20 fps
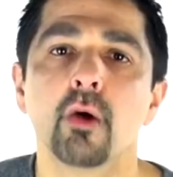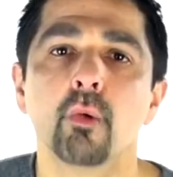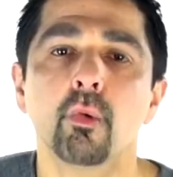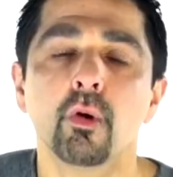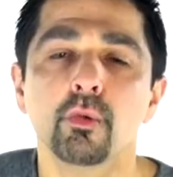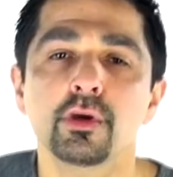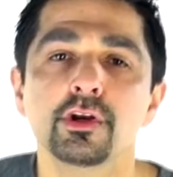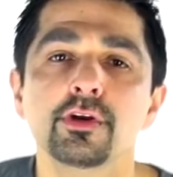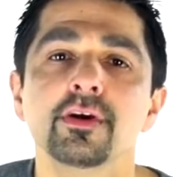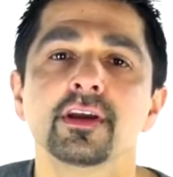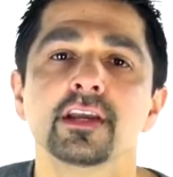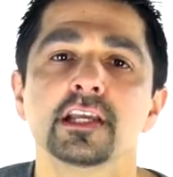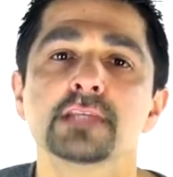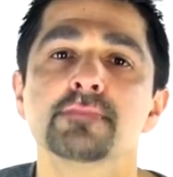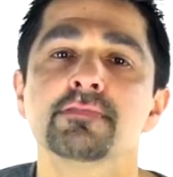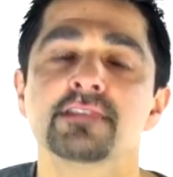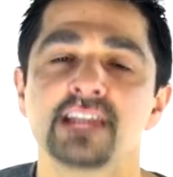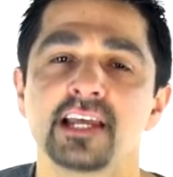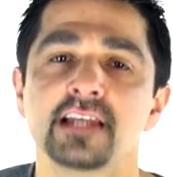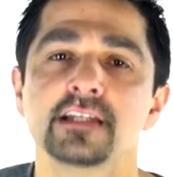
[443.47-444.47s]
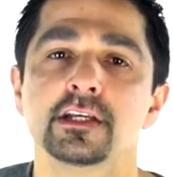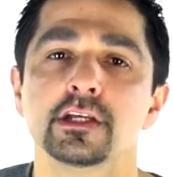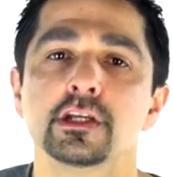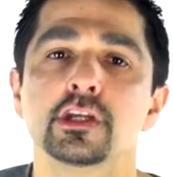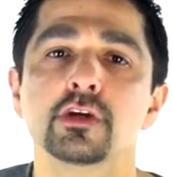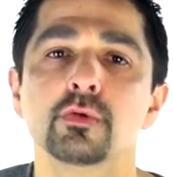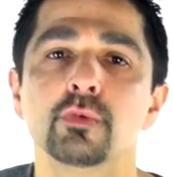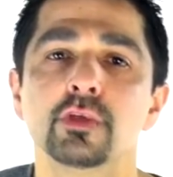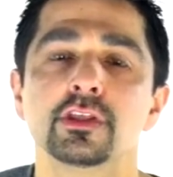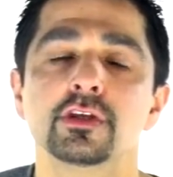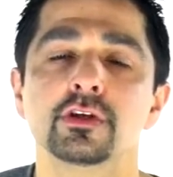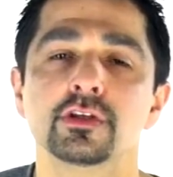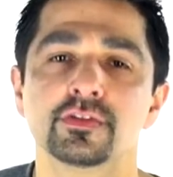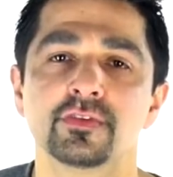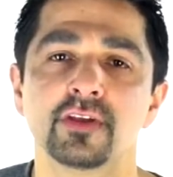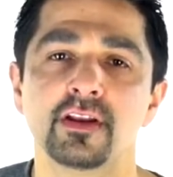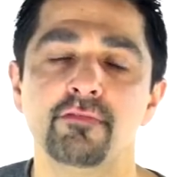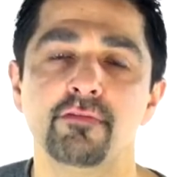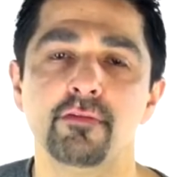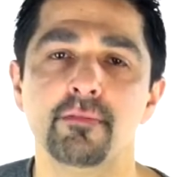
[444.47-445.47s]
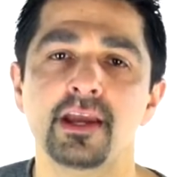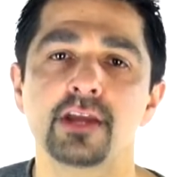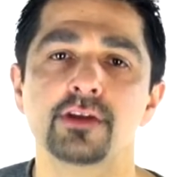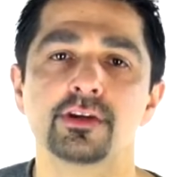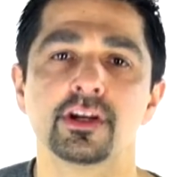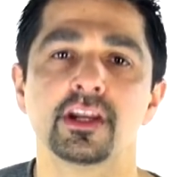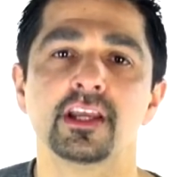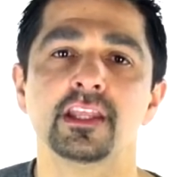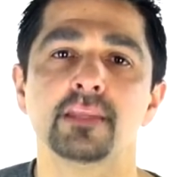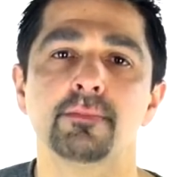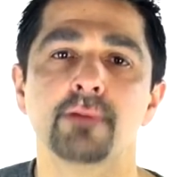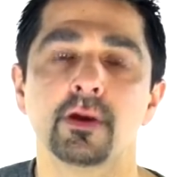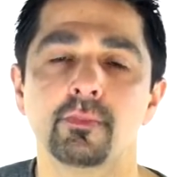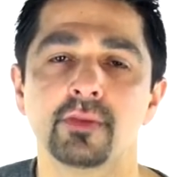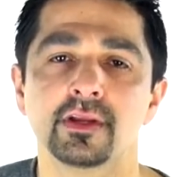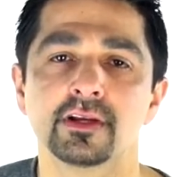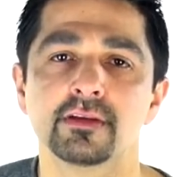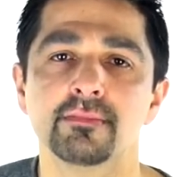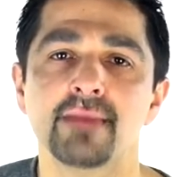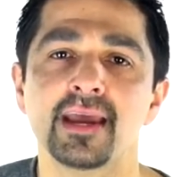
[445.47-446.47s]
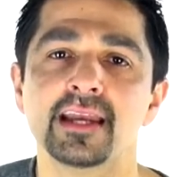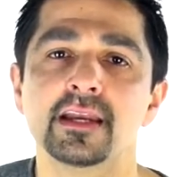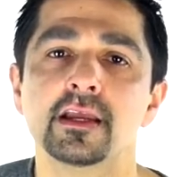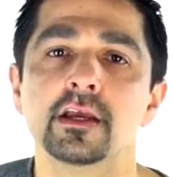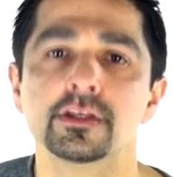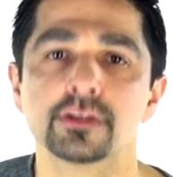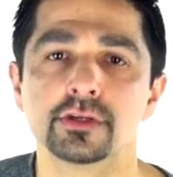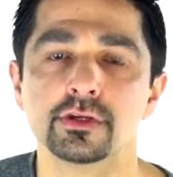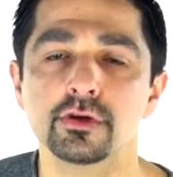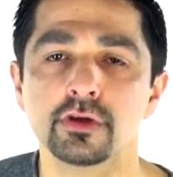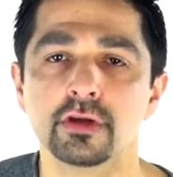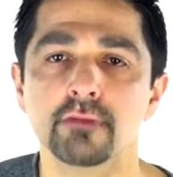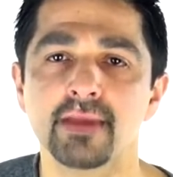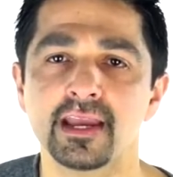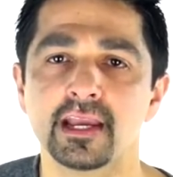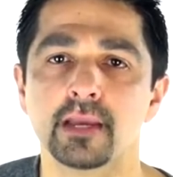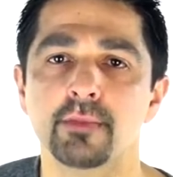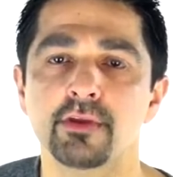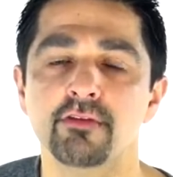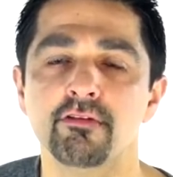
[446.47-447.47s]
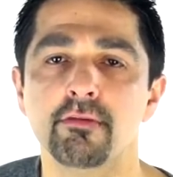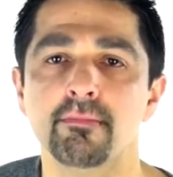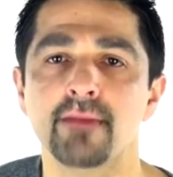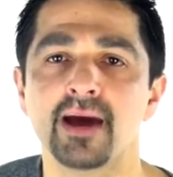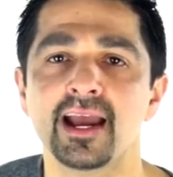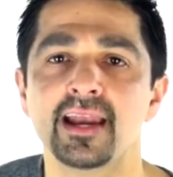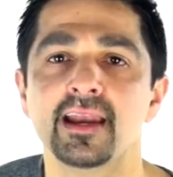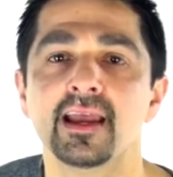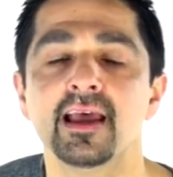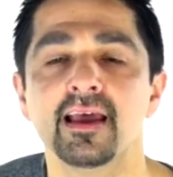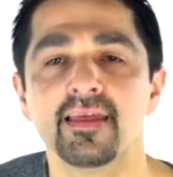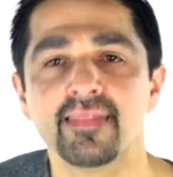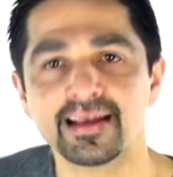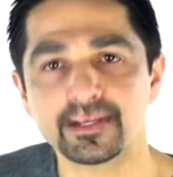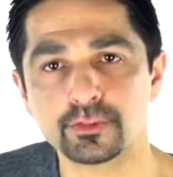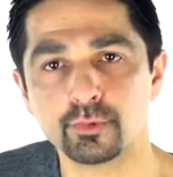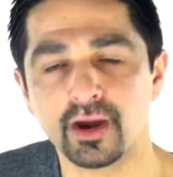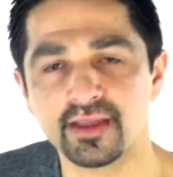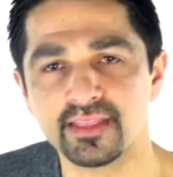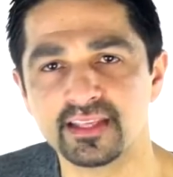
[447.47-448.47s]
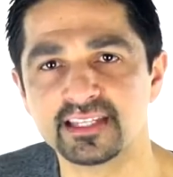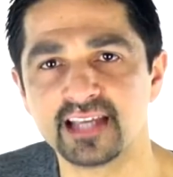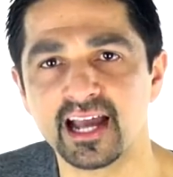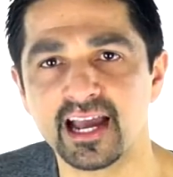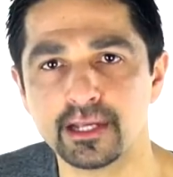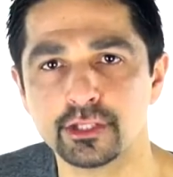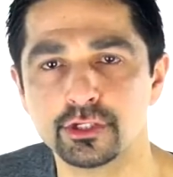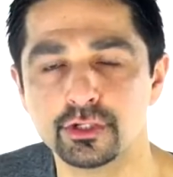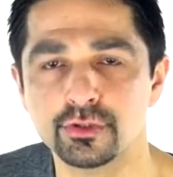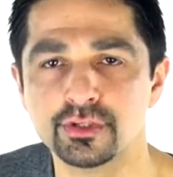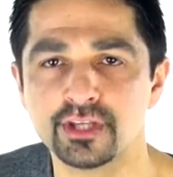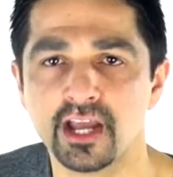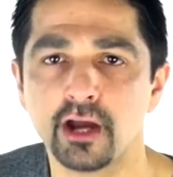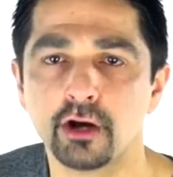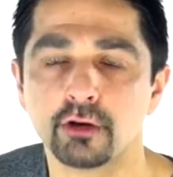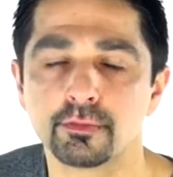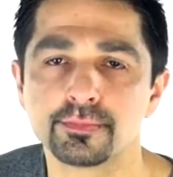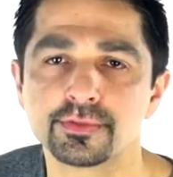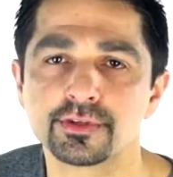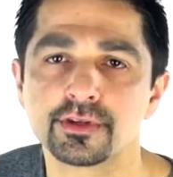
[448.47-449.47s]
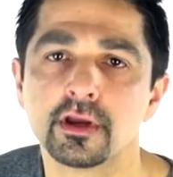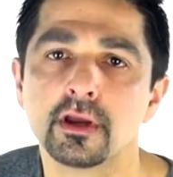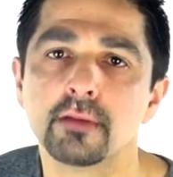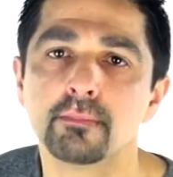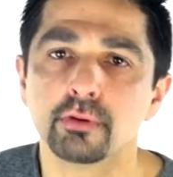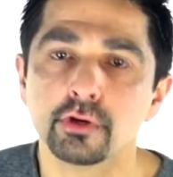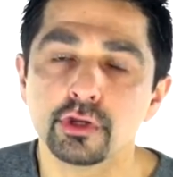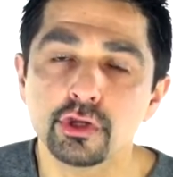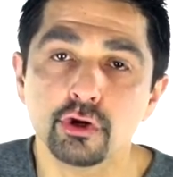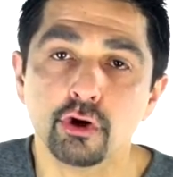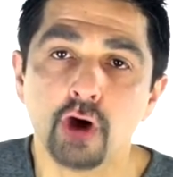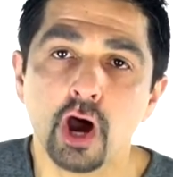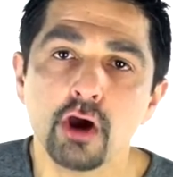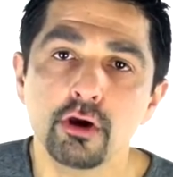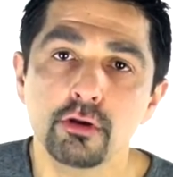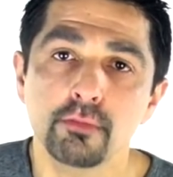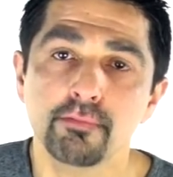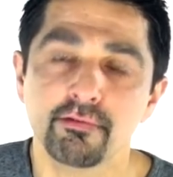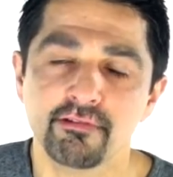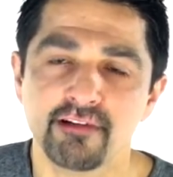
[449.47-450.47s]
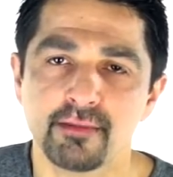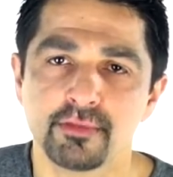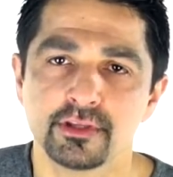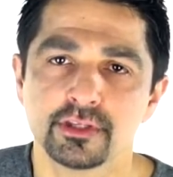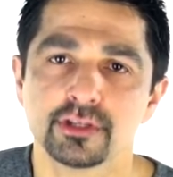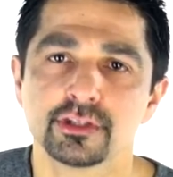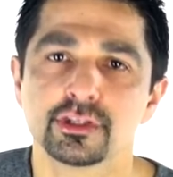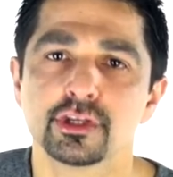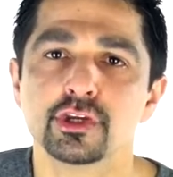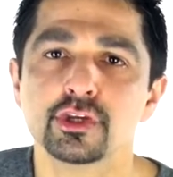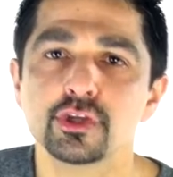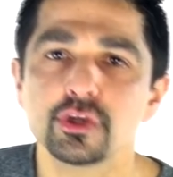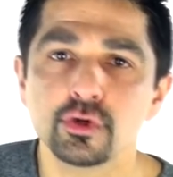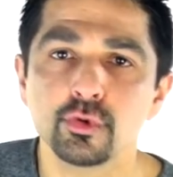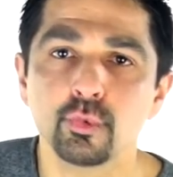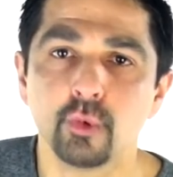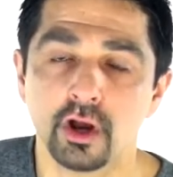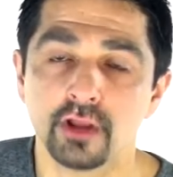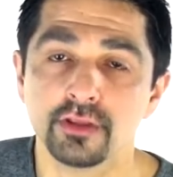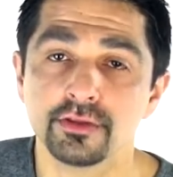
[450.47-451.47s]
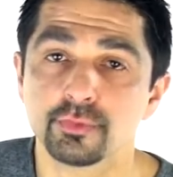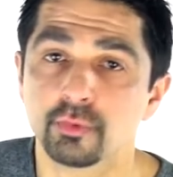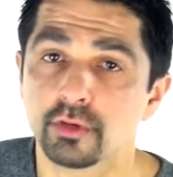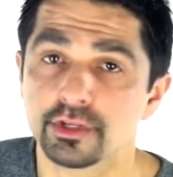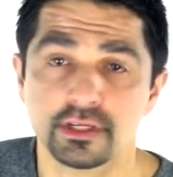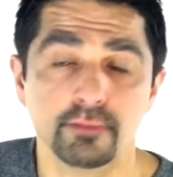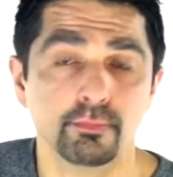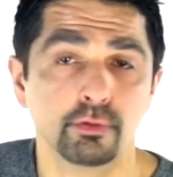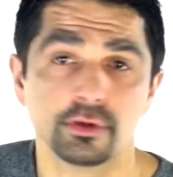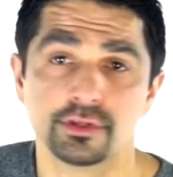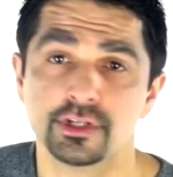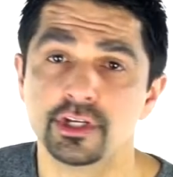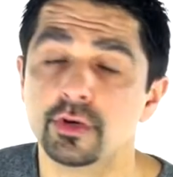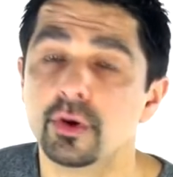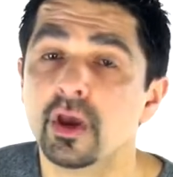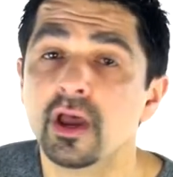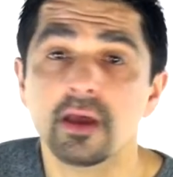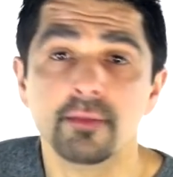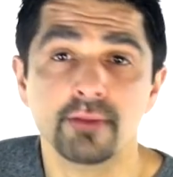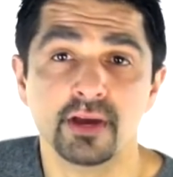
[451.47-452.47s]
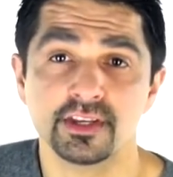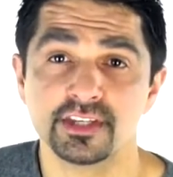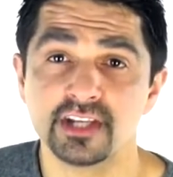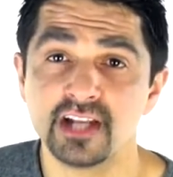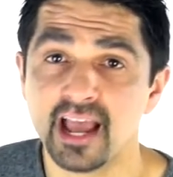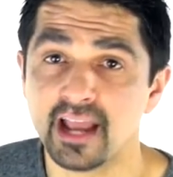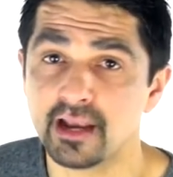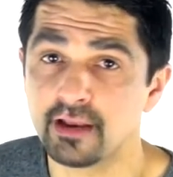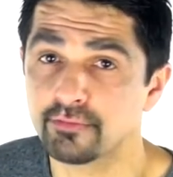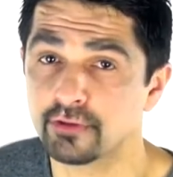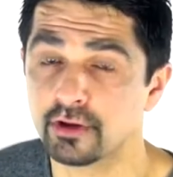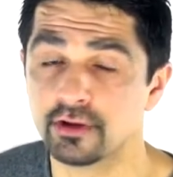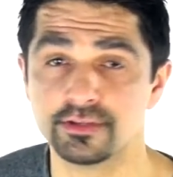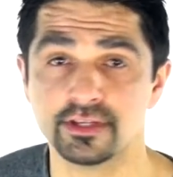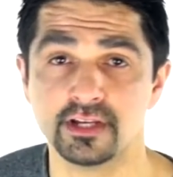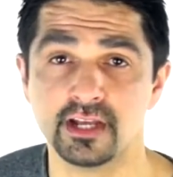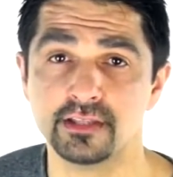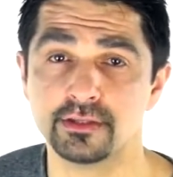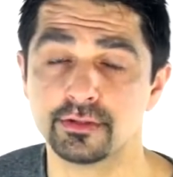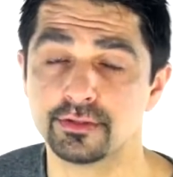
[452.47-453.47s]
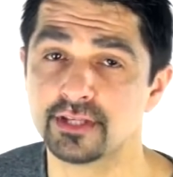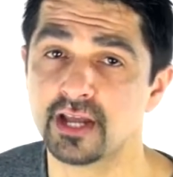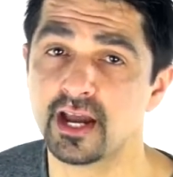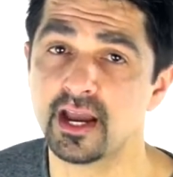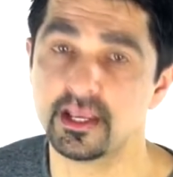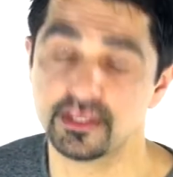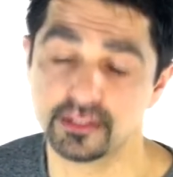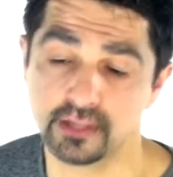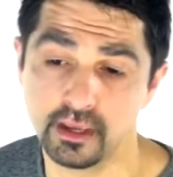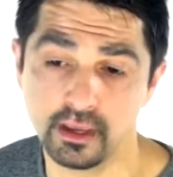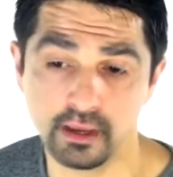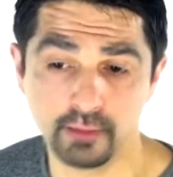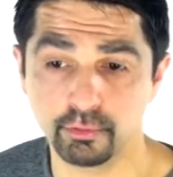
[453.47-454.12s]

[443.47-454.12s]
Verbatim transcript: What we're doing is presenting you with useful information in the public domain so you can make up your own mind. That's why the tyre chooser helps. Put your own parameters that you want, what's important to you. Personally, I love Continental tyres.